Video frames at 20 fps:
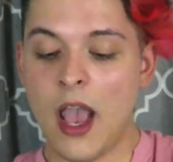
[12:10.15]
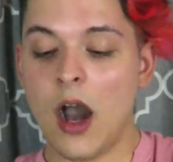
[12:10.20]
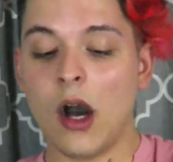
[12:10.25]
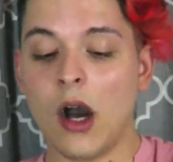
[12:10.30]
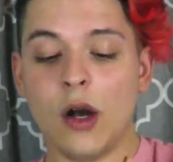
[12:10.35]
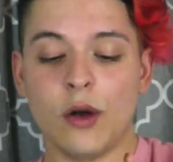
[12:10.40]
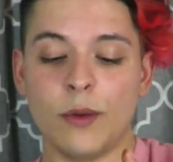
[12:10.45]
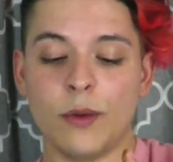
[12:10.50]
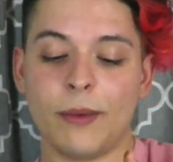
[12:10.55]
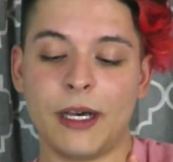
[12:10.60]

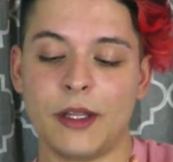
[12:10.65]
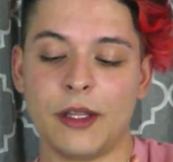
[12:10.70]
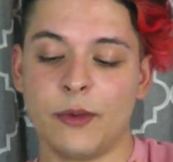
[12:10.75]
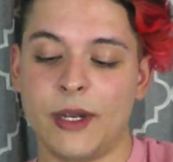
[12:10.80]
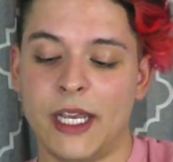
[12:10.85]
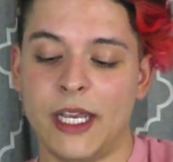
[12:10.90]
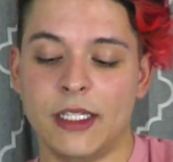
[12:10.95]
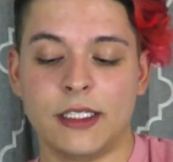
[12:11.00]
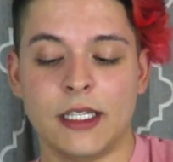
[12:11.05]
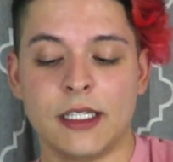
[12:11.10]
Oh, by the
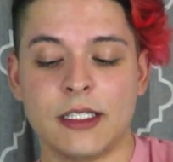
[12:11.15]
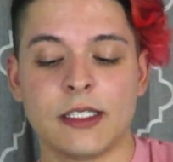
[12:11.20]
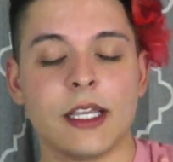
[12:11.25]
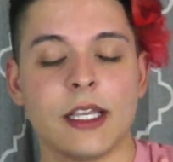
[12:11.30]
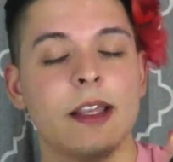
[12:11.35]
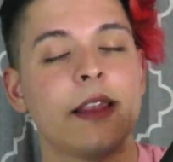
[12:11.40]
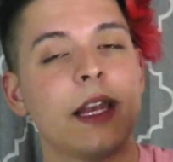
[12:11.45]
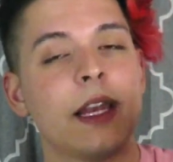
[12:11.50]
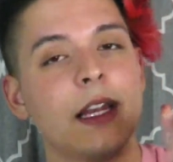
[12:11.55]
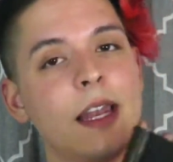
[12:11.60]
way, it does say
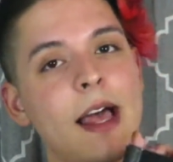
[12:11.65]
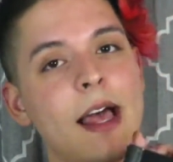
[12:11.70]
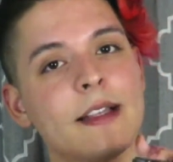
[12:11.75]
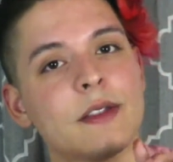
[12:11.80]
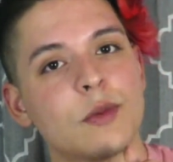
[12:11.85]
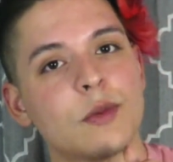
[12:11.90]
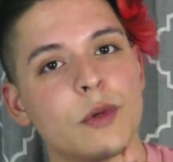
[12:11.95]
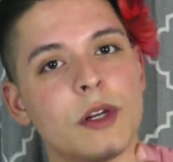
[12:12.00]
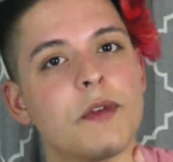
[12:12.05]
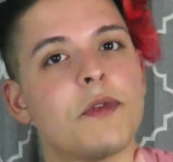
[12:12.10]
that it lasts
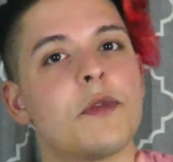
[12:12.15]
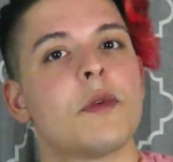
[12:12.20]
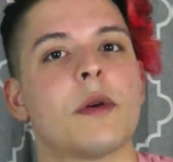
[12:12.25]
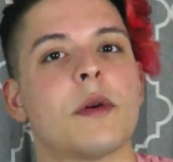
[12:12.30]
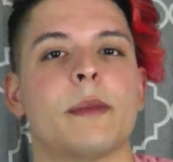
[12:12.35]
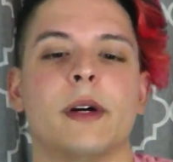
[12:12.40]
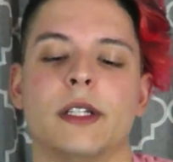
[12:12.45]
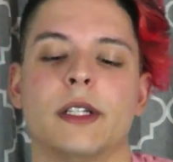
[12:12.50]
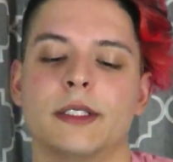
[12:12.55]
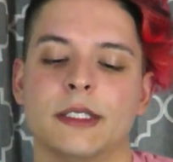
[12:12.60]
24
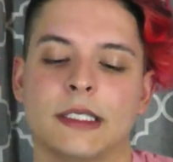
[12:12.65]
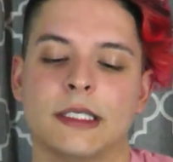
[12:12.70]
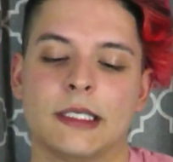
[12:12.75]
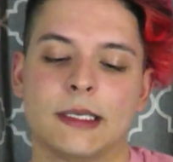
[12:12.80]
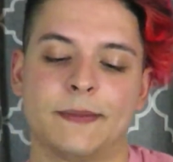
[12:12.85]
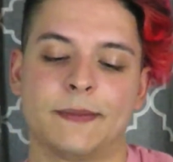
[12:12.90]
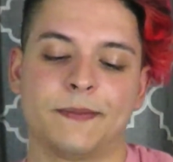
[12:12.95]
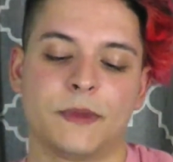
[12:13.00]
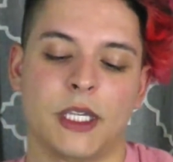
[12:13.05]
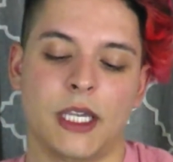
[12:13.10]
months.
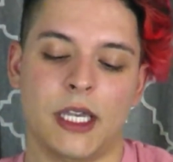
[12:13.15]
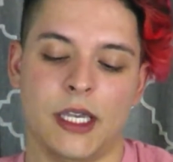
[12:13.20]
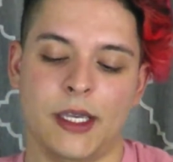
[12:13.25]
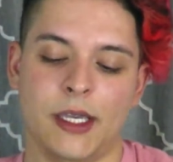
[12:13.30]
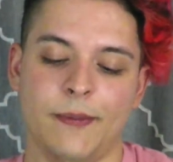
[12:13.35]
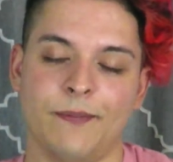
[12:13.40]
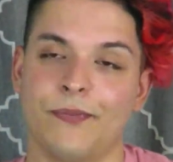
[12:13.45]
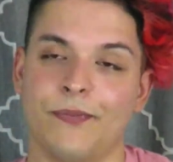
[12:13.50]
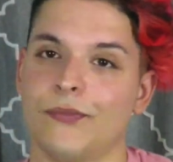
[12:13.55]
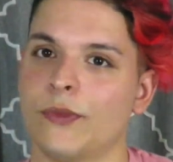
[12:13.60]
Okay,
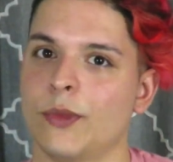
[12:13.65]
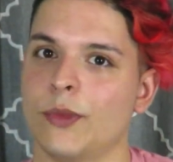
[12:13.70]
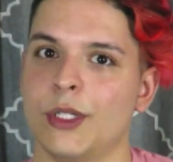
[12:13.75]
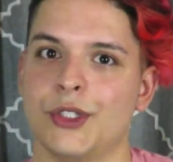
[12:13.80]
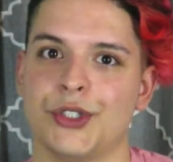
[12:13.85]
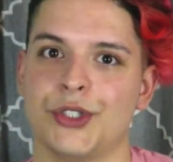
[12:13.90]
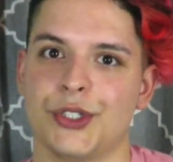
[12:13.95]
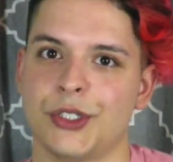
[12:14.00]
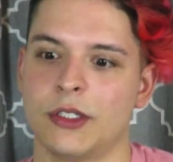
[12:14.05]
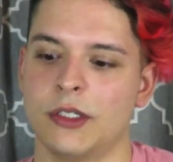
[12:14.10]

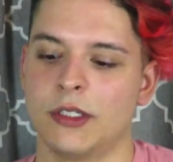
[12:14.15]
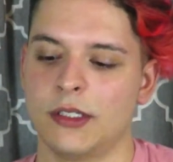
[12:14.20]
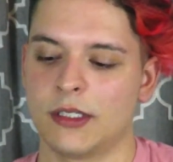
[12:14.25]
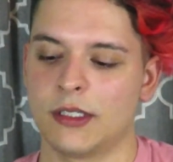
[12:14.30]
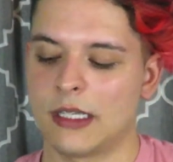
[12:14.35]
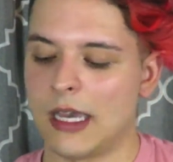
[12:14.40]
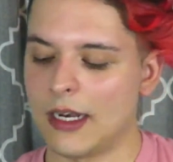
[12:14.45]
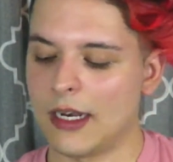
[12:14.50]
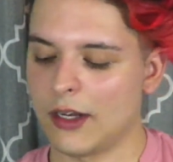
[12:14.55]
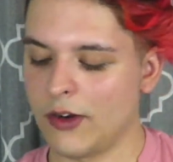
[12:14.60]
which is
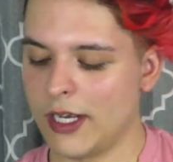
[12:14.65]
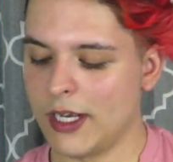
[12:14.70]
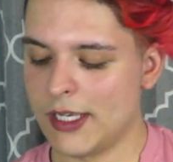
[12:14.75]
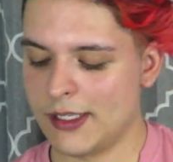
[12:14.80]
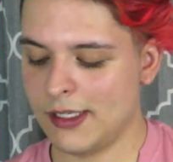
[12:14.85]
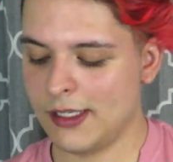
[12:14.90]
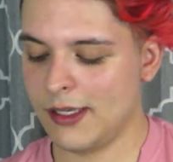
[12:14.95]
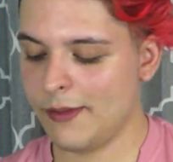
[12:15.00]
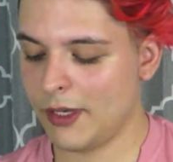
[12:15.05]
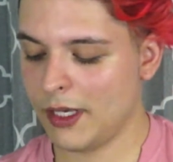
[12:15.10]
kind of
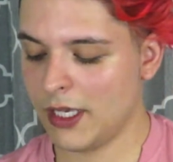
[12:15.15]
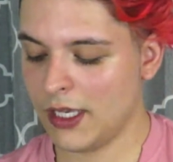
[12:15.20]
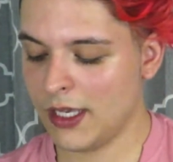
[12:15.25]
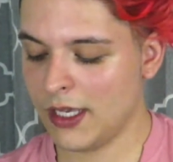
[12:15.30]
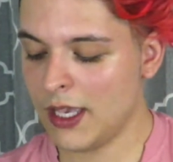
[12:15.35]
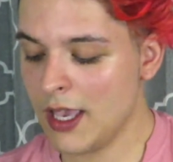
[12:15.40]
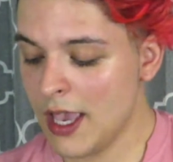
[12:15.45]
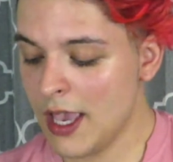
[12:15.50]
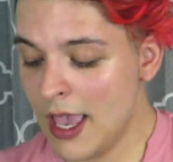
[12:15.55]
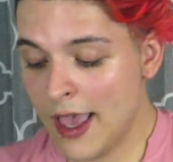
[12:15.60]
crazy, but
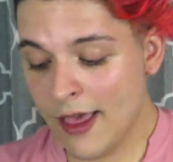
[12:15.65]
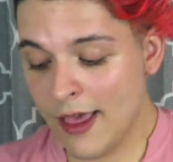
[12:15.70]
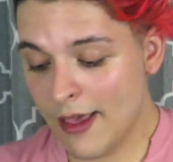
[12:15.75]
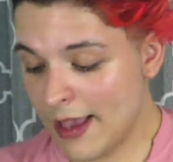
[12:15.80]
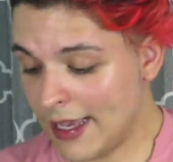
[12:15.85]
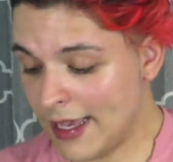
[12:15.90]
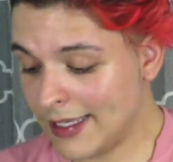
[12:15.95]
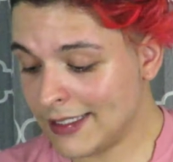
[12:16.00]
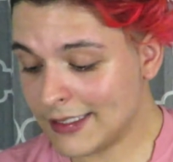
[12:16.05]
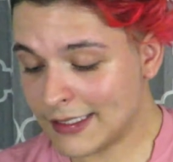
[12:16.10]

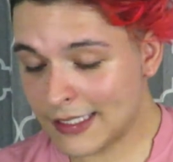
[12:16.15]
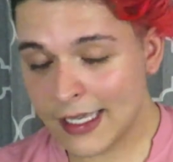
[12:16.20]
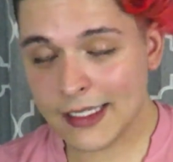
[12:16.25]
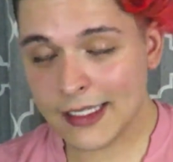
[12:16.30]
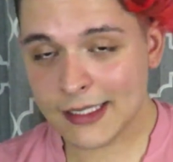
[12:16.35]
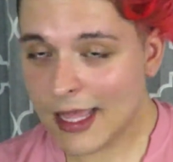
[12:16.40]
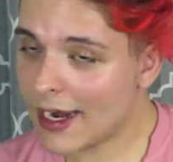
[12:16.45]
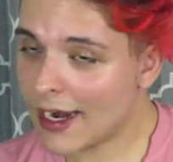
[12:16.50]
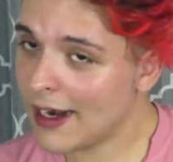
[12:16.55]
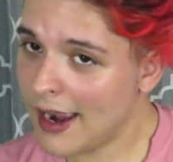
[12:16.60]
it says
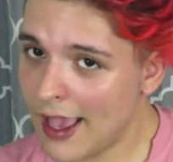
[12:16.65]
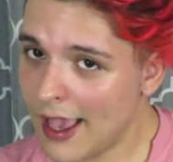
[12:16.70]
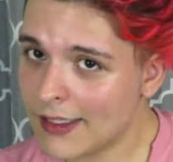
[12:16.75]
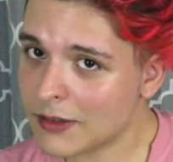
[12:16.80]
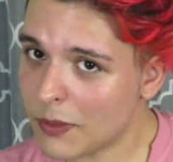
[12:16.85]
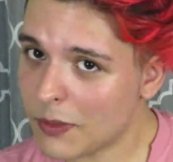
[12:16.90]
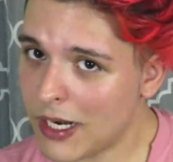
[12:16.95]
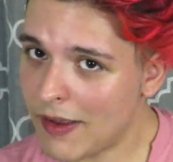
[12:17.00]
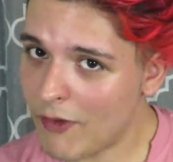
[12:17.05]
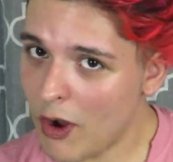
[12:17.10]
that it lasts
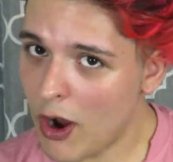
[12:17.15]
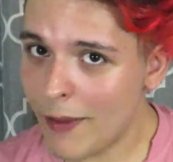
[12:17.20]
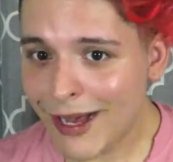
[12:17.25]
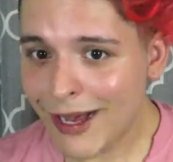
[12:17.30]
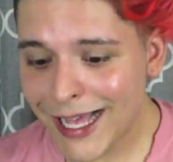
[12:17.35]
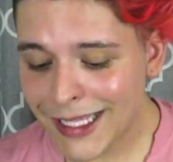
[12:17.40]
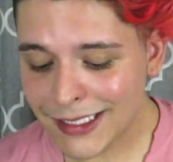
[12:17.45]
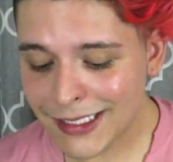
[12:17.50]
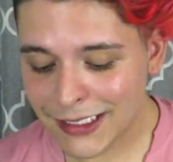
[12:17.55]
24 months.